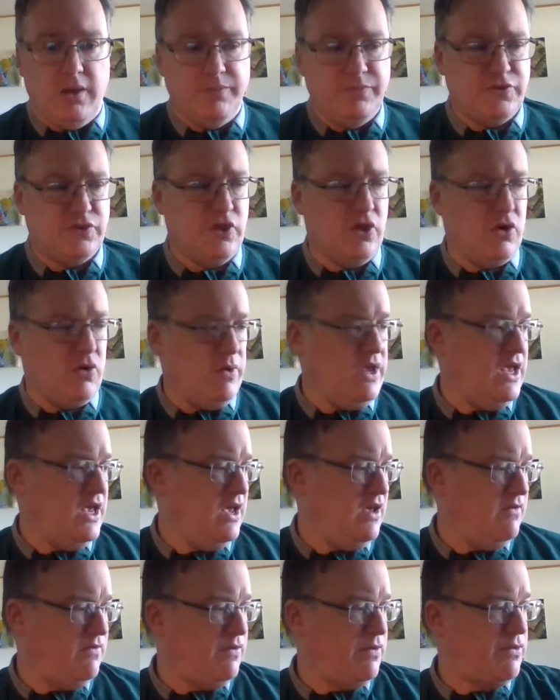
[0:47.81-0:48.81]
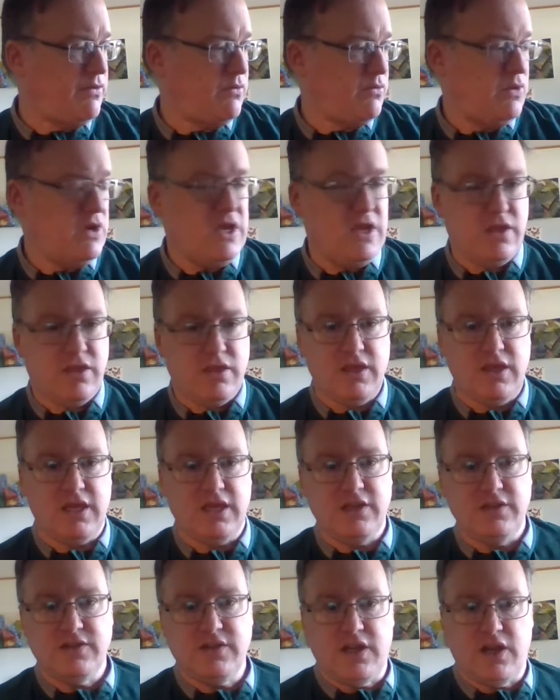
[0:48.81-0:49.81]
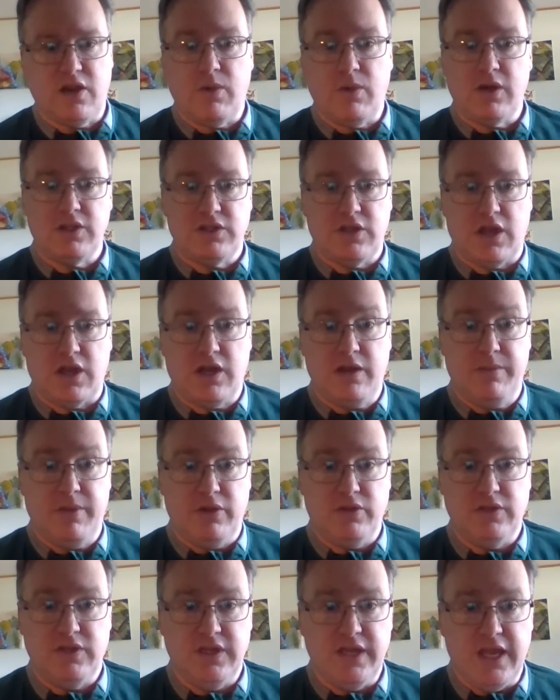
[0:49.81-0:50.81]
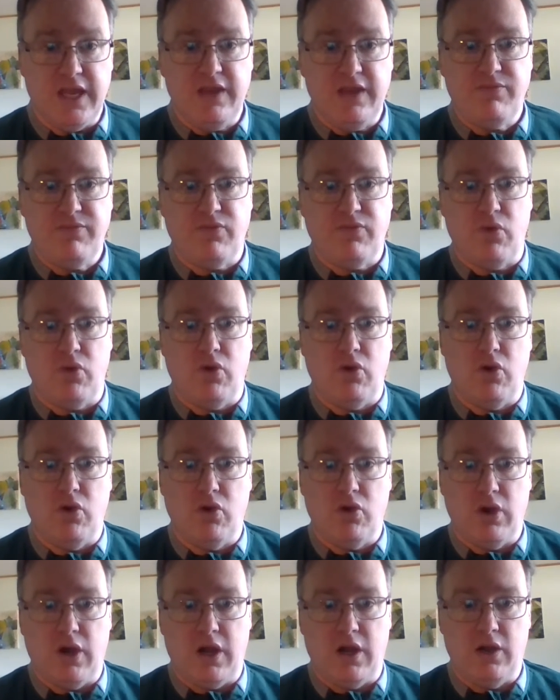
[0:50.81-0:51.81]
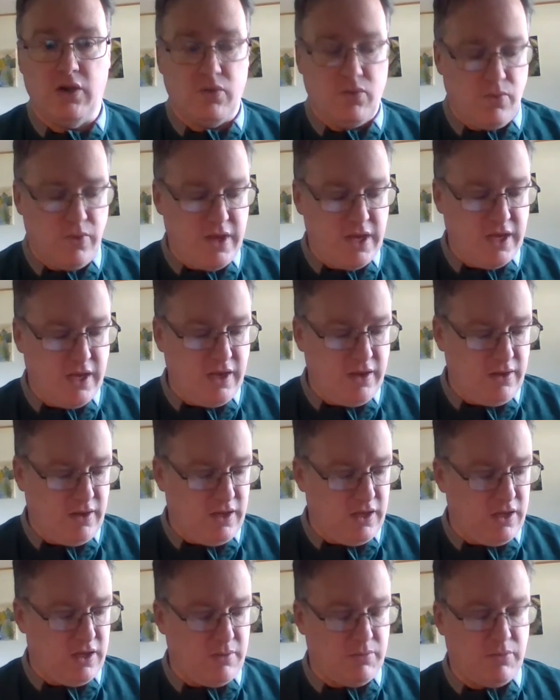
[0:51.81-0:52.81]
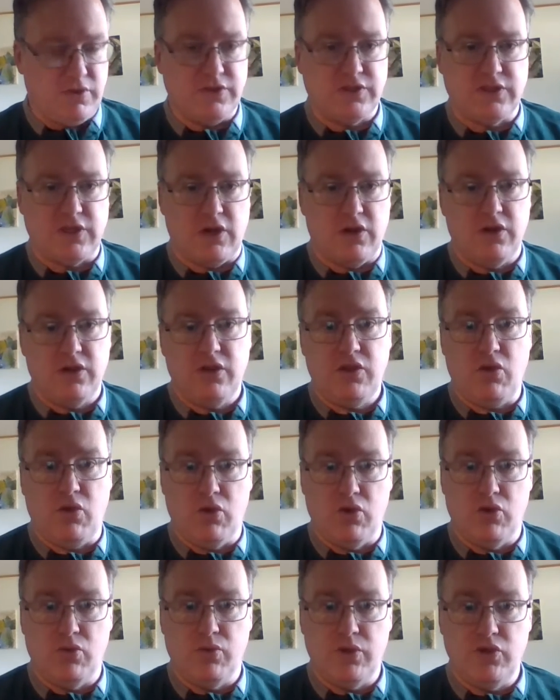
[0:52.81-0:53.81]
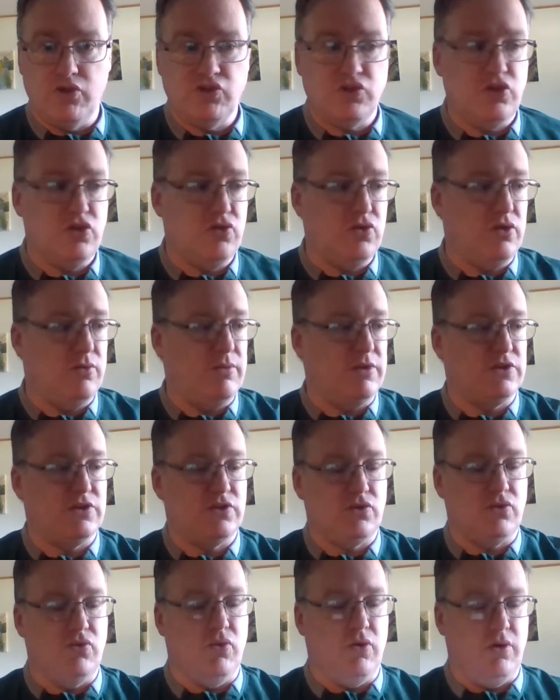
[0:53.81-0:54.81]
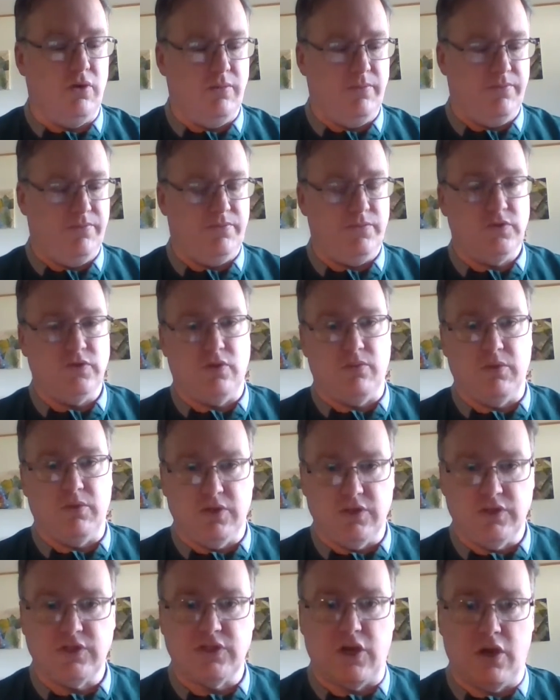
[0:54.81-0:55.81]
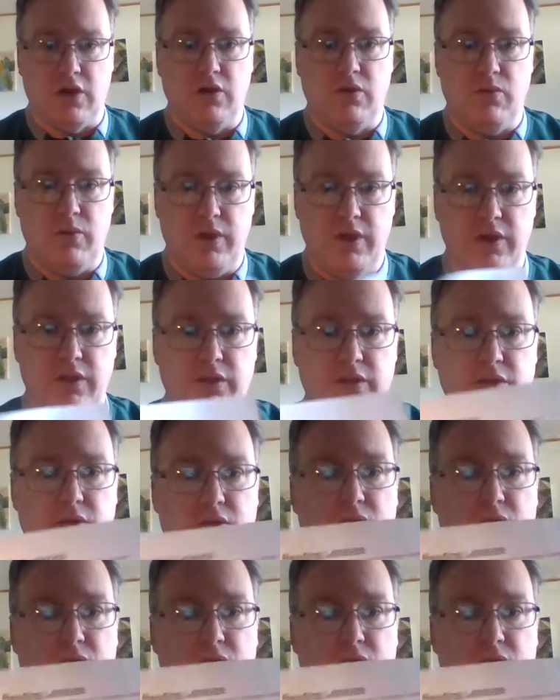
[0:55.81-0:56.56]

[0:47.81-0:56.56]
So we have 3 things that I want to talk about today for our week, and I'm going to start in the order we usually do them at school. So I'm going to start with